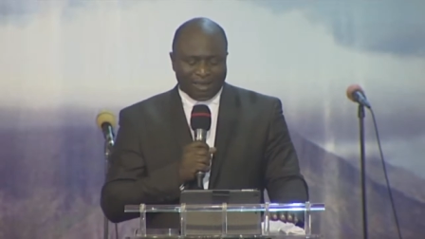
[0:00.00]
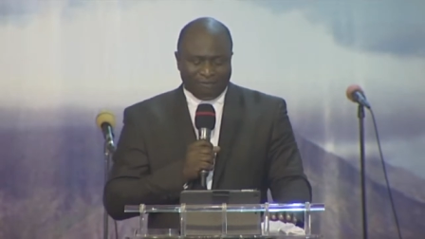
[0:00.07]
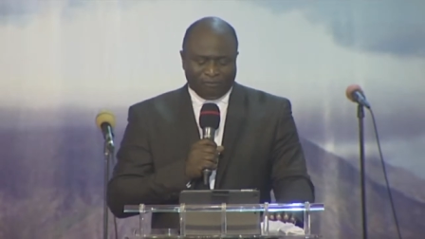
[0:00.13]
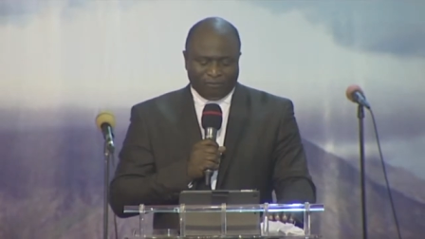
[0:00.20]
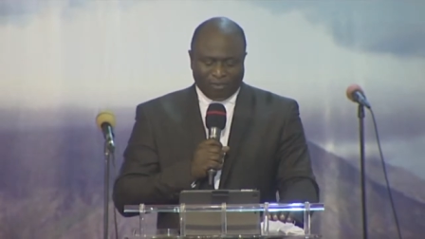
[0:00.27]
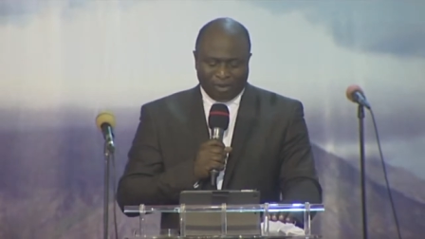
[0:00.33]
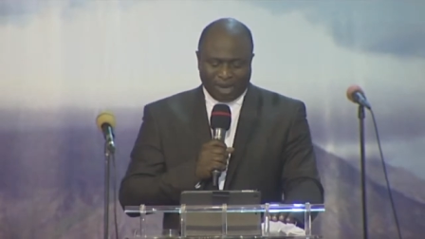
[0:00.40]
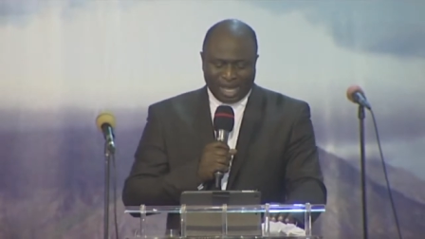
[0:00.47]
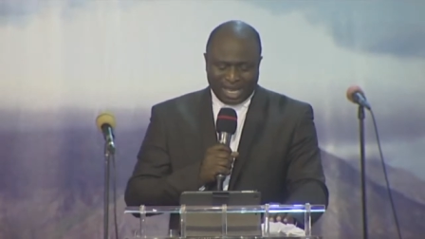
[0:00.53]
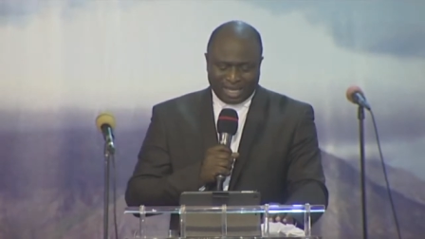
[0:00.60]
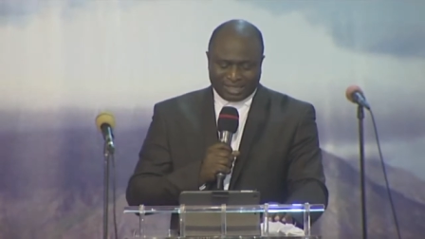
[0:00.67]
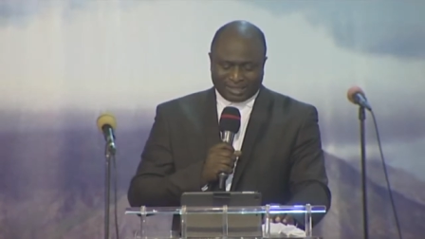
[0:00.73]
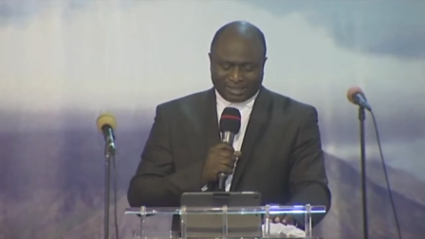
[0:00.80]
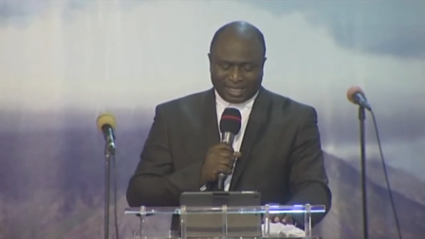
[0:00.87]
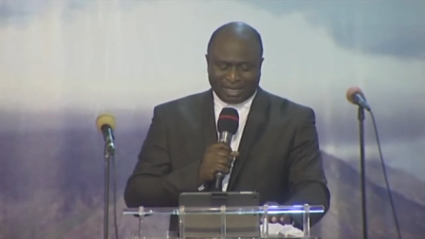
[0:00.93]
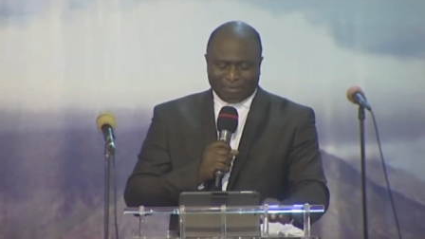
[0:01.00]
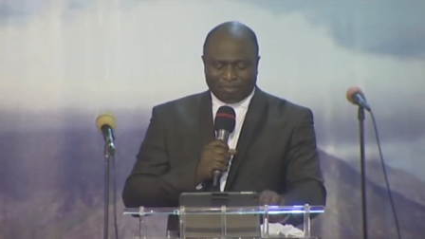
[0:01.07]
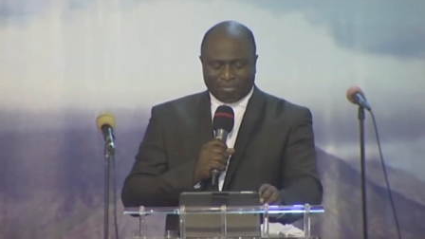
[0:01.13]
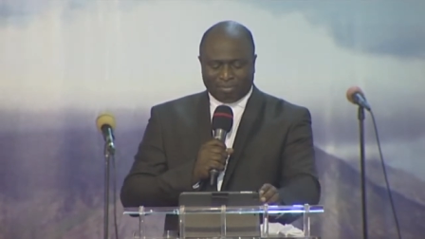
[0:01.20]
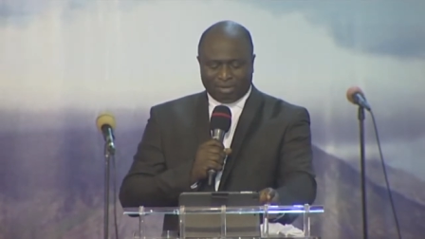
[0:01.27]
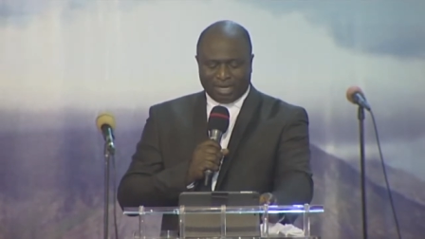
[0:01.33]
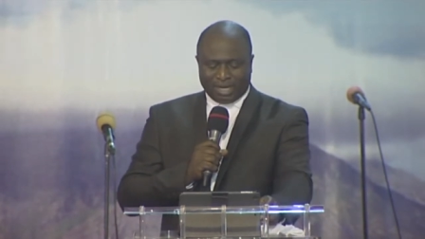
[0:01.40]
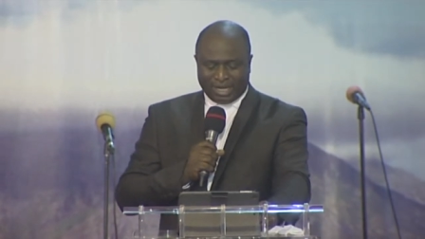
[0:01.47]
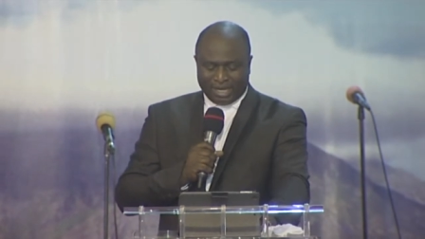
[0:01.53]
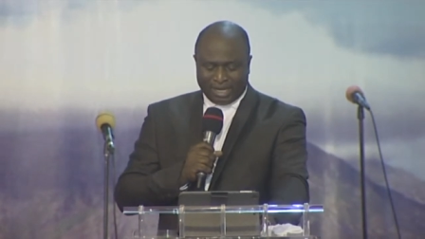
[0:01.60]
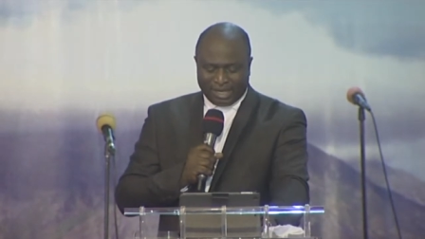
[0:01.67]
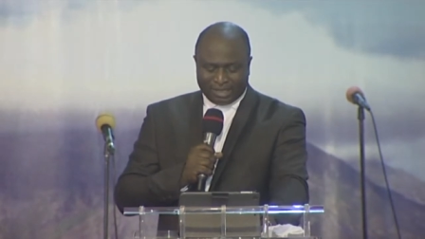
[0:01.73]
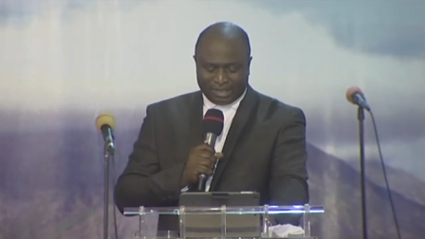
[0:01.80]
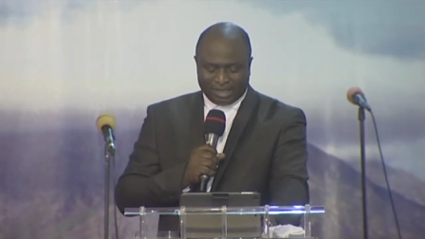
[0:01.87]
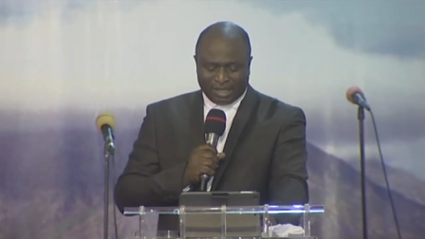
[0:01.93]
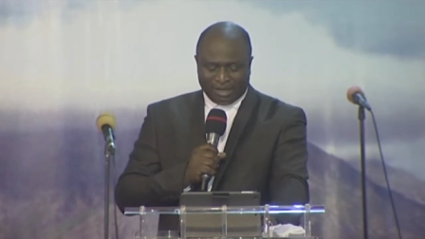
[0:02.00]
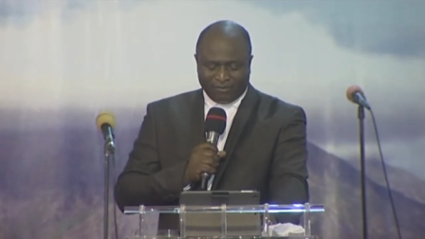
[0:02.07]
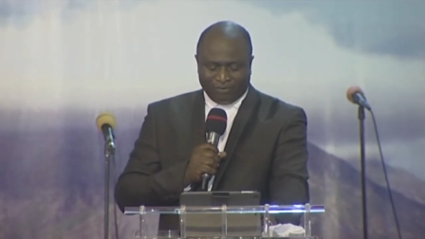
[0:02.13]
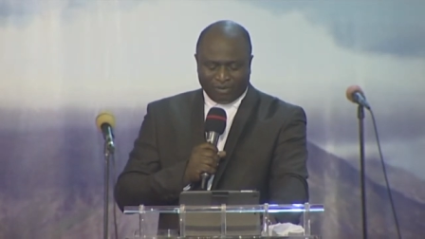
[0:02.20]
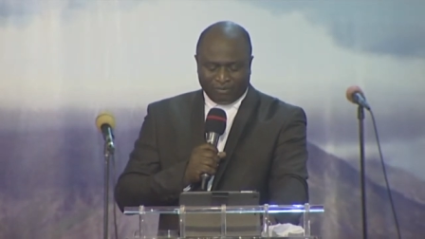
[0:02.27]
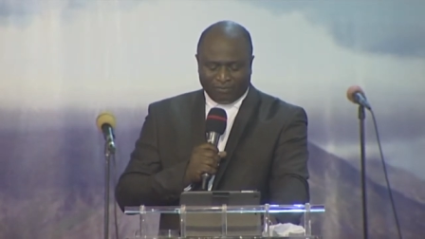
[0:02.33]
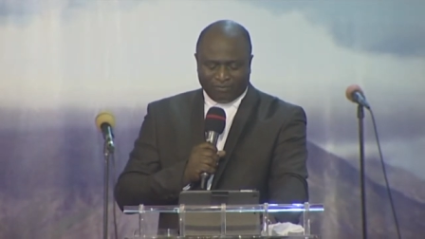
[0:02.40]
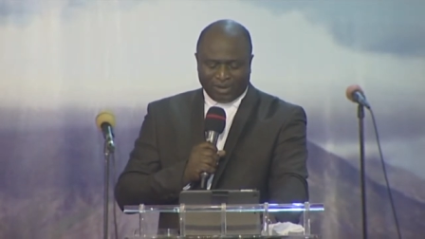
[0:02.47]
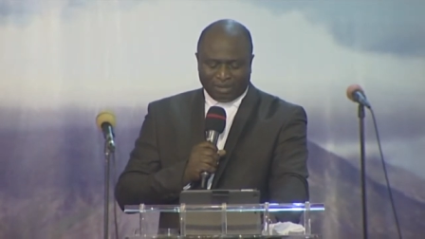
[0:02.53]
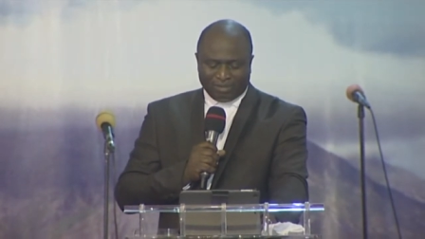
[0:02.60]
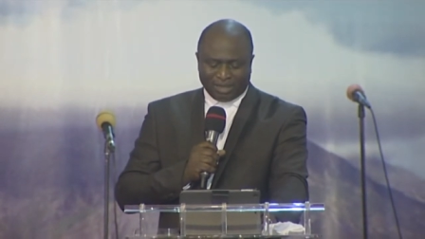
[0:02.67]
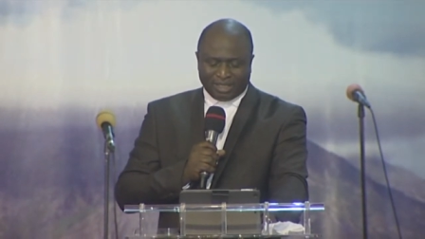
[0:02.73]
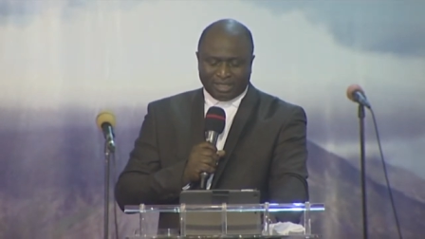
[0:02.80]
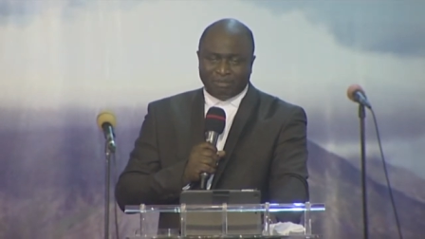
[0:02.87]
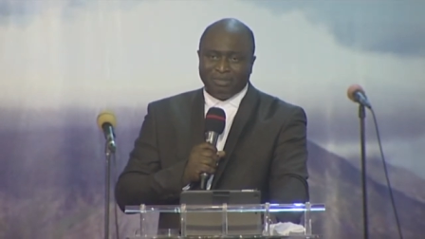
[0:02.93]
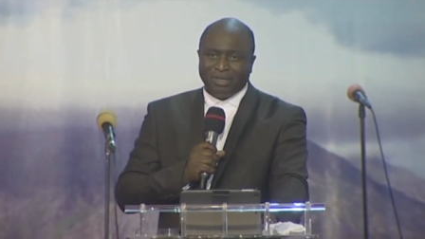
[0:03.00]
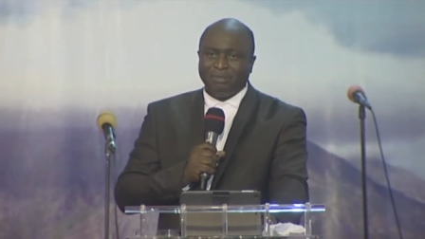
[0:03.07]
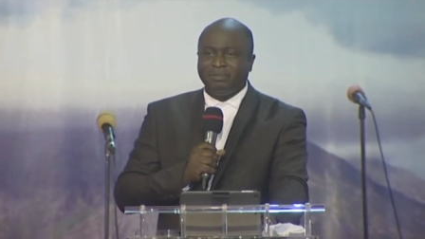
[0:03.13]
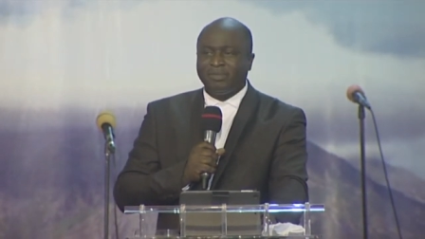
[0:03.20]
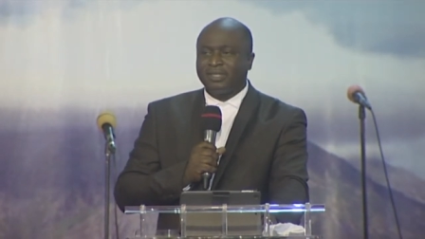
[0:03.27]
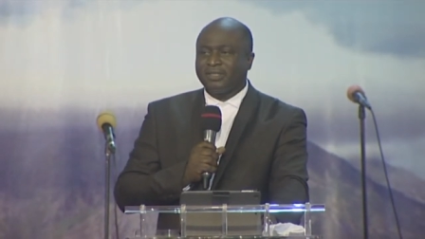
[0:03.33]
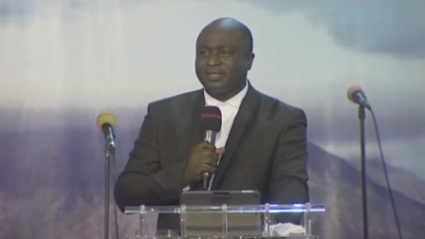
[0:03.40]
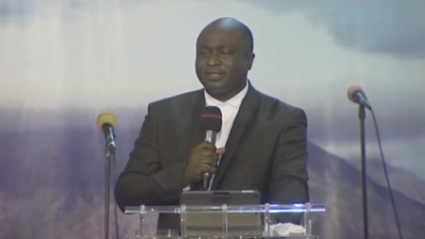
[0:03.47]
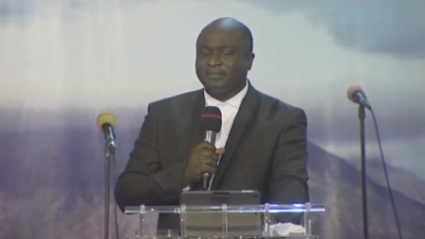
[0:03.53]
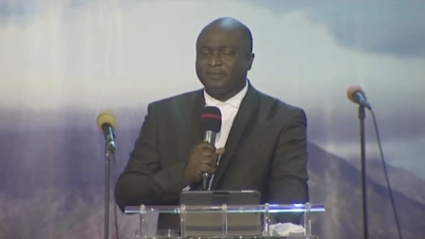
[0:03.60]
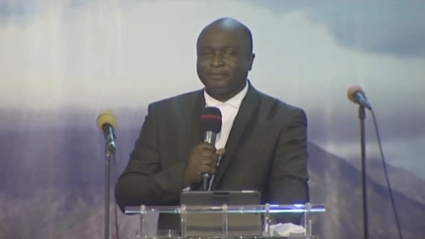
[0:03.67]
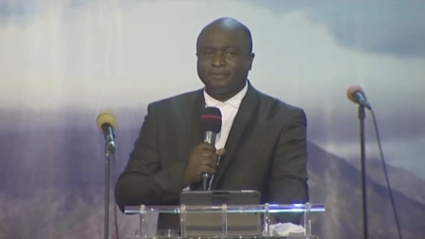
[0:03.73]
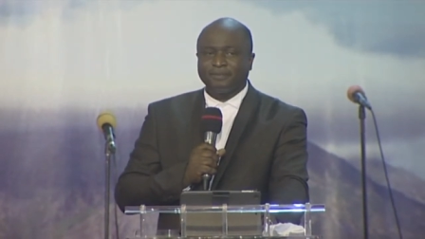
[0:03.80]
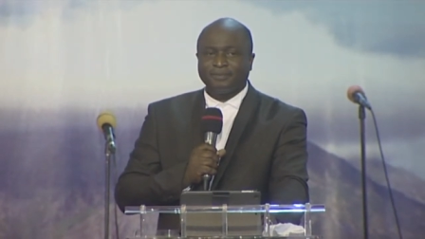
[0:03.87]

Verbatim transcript: for answered prayers for family members.